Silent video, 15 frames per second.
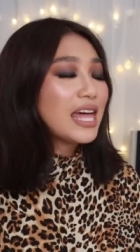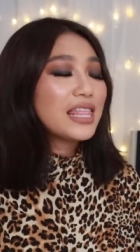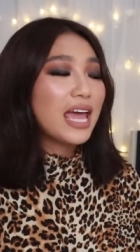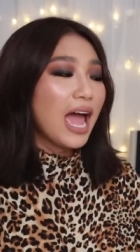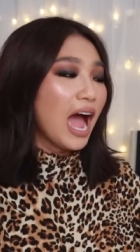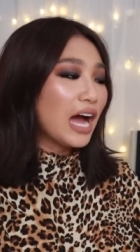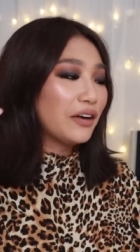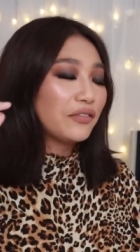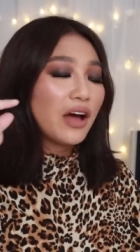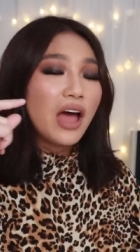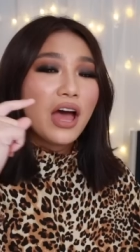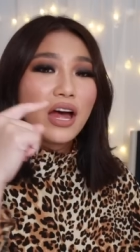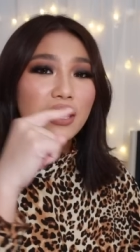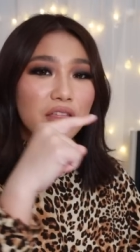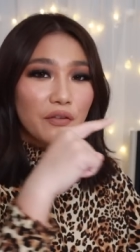They have
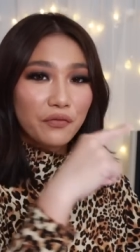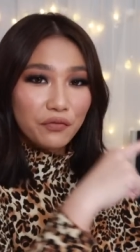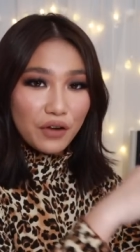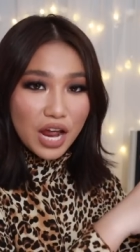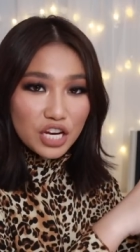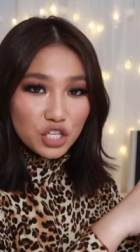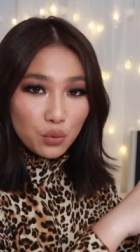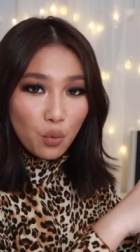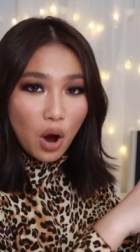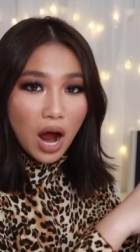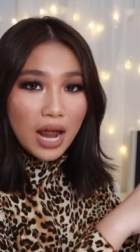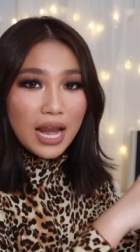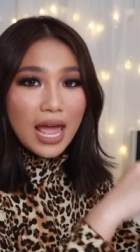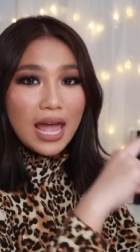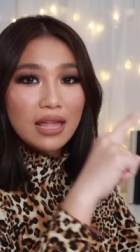the fresh
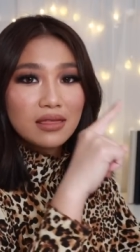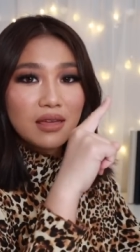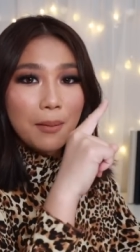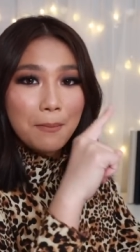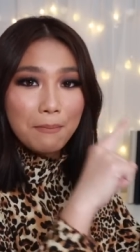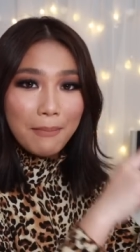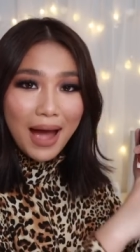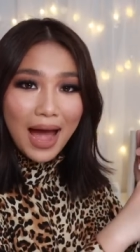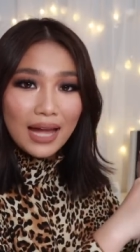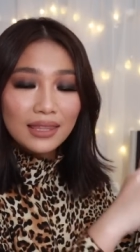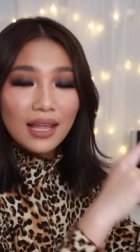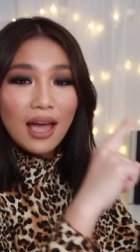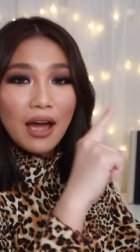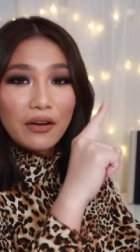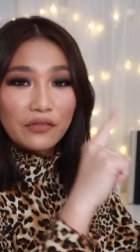one and the
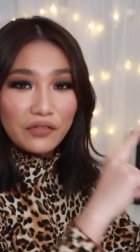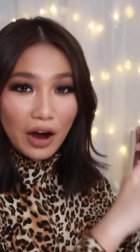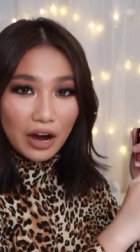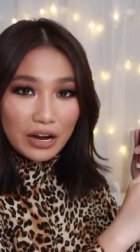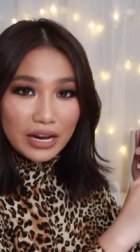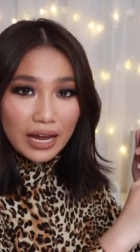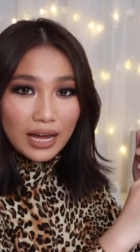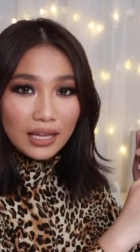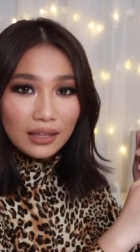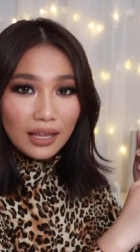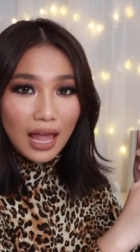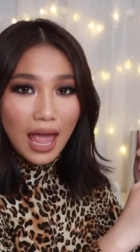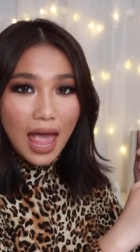matte variant.